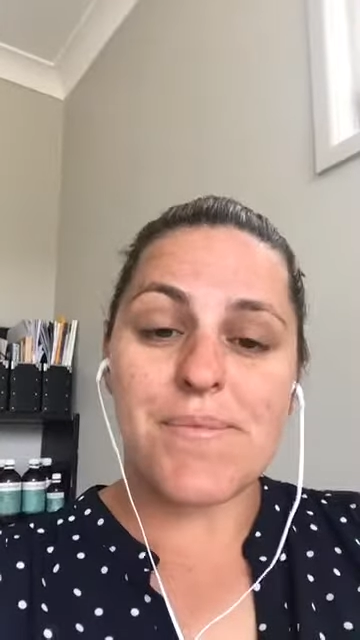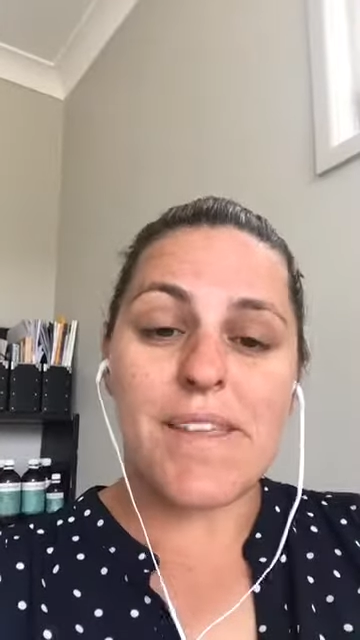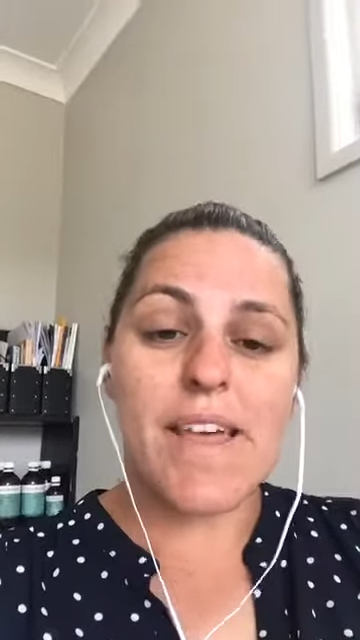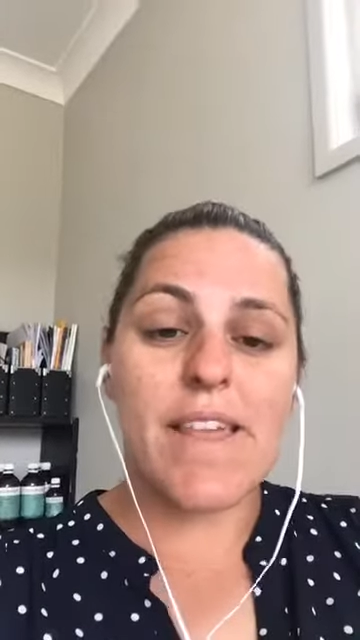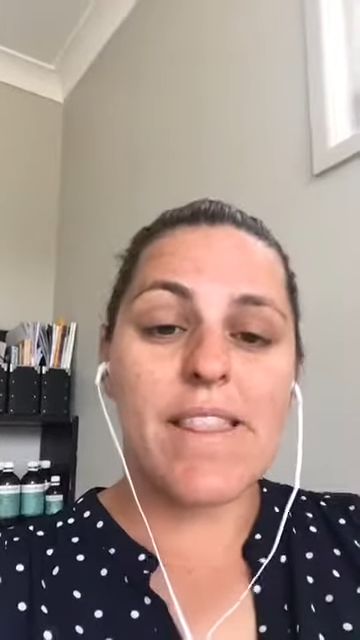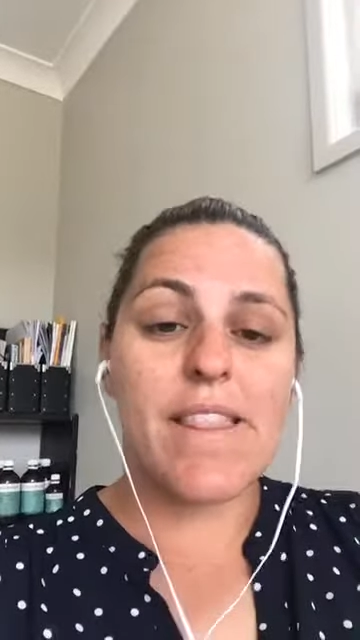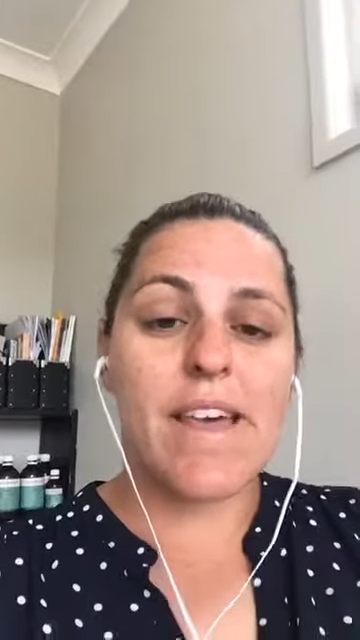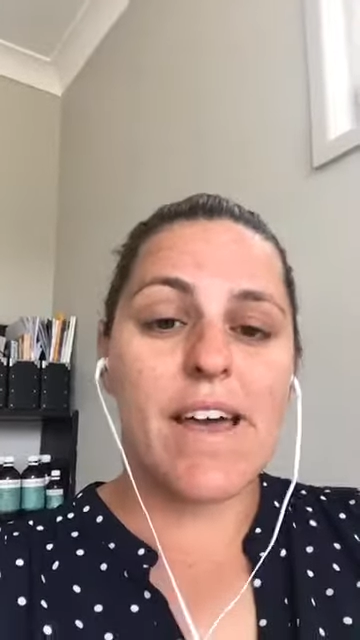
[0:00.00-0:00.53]

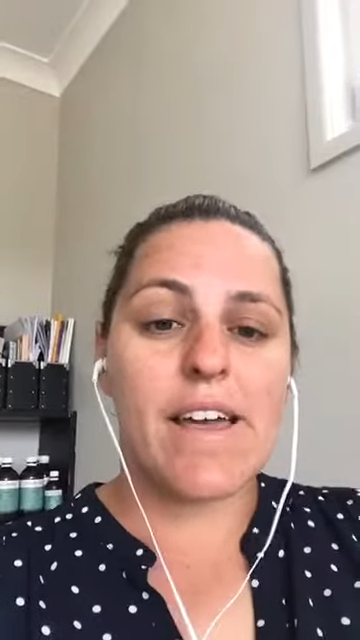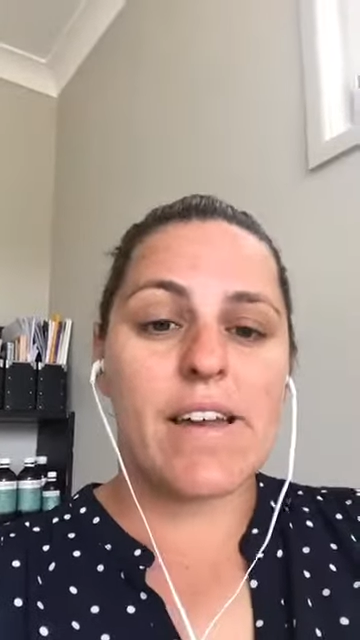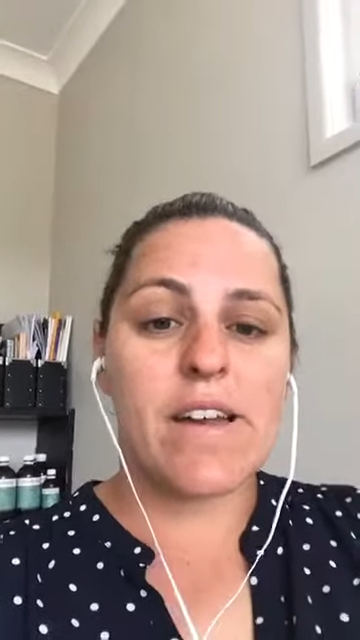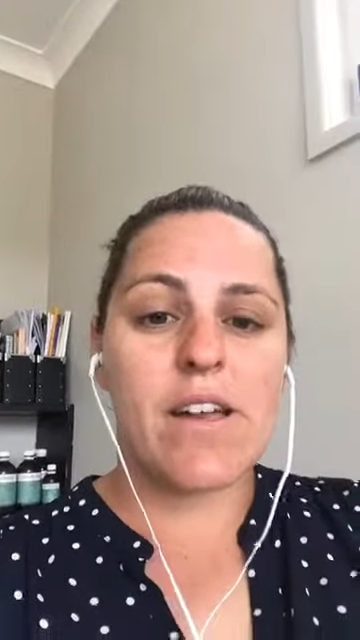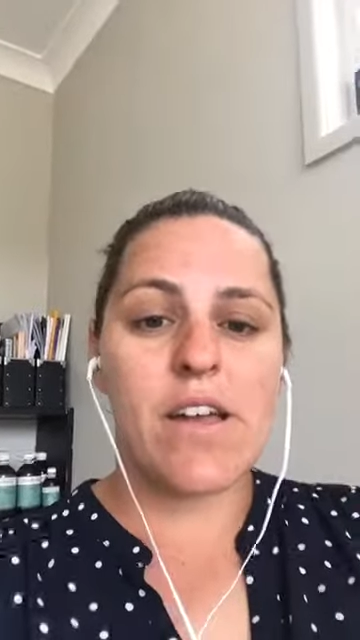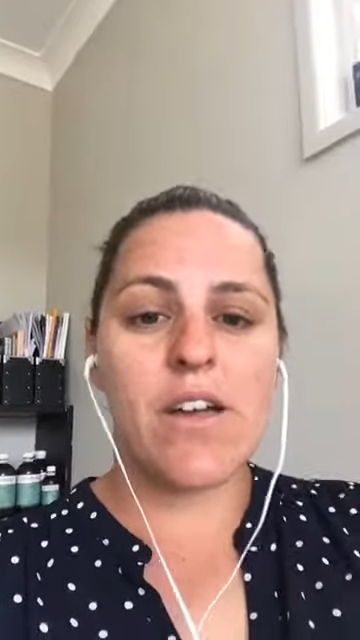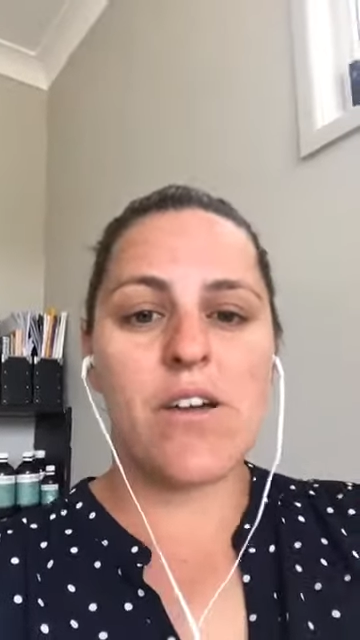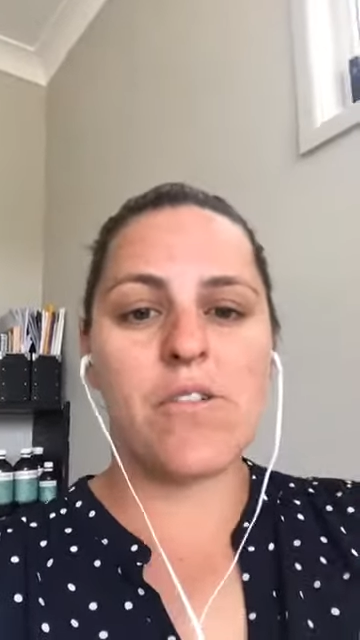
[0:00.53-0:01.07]
And then
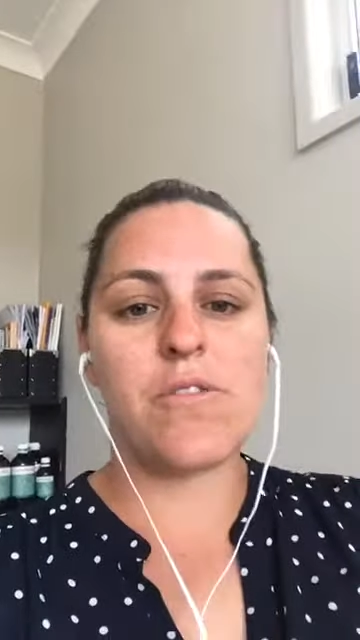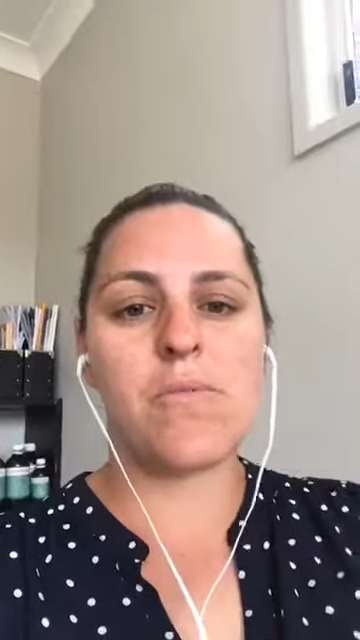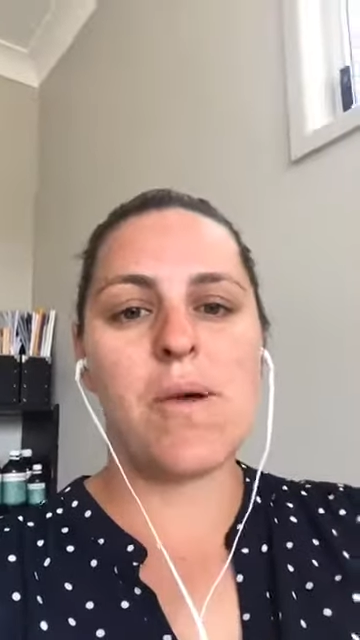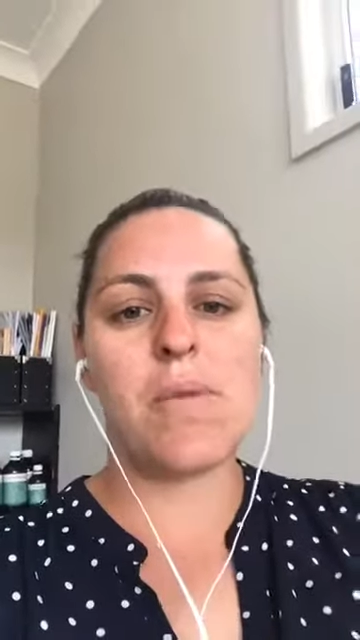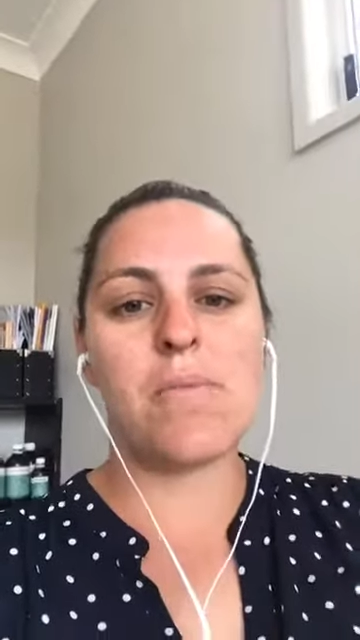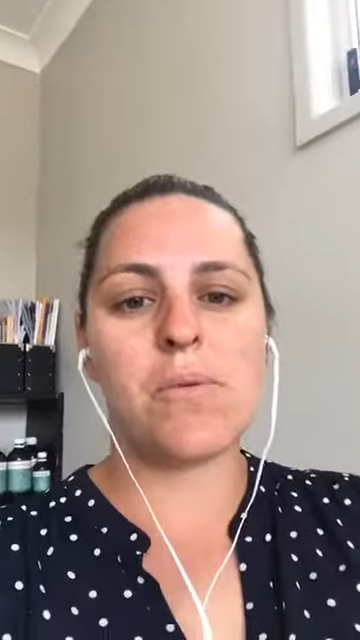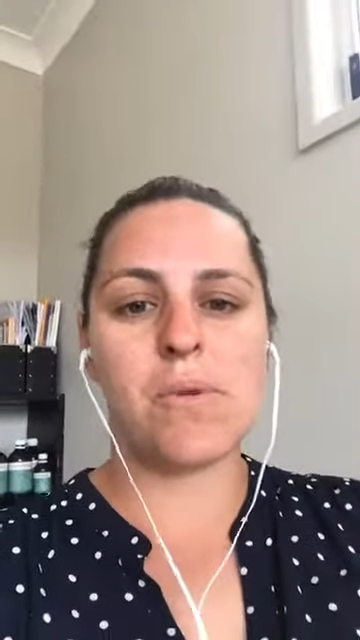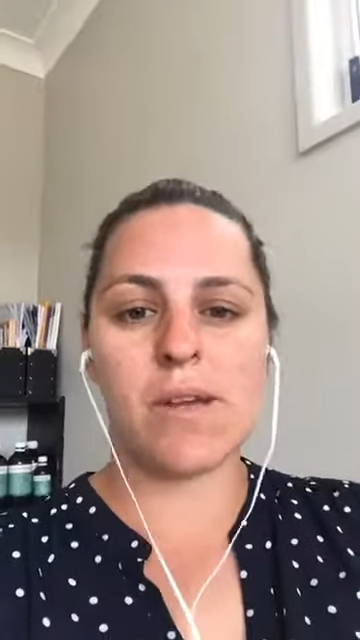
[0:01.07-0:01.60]

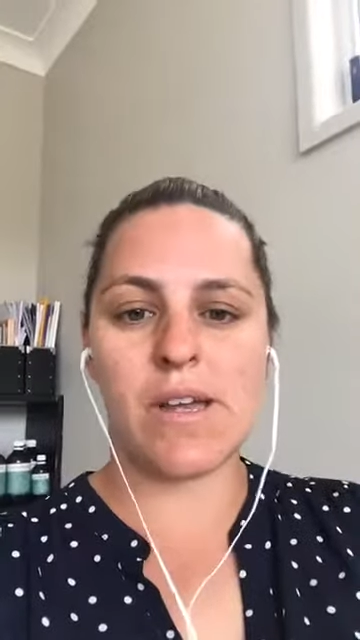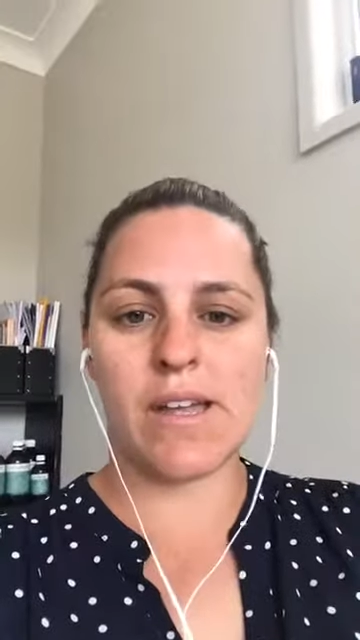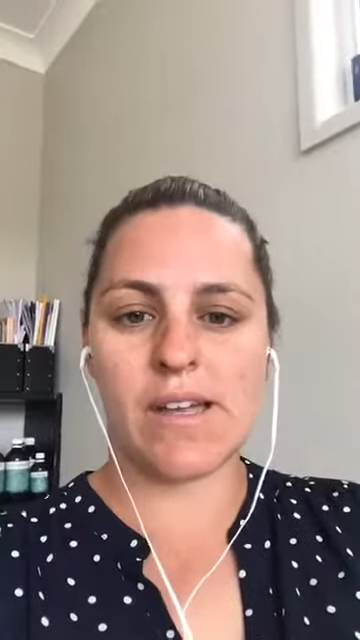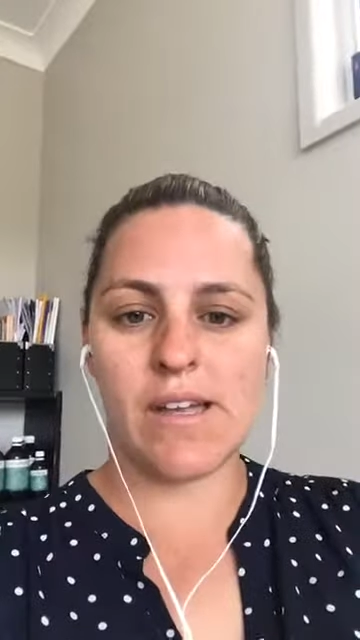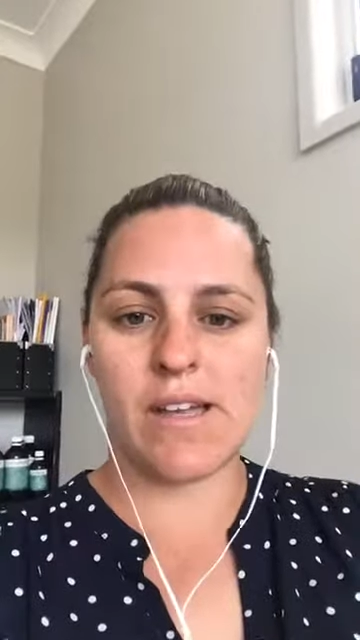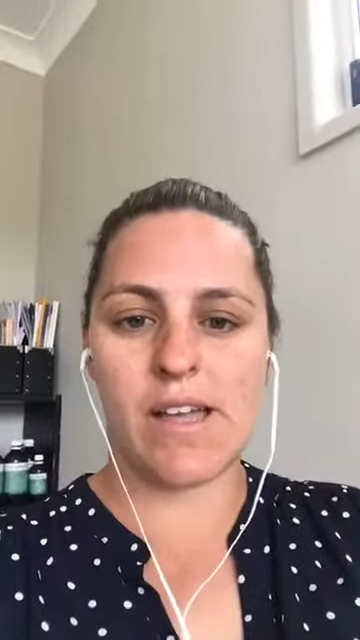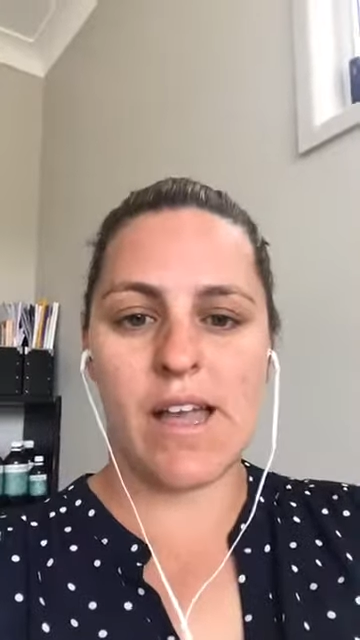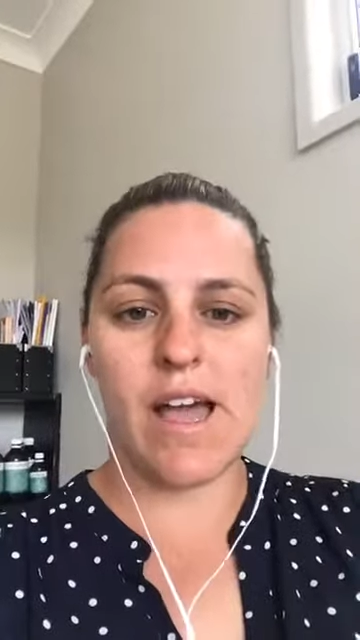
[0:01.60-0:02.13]
remembering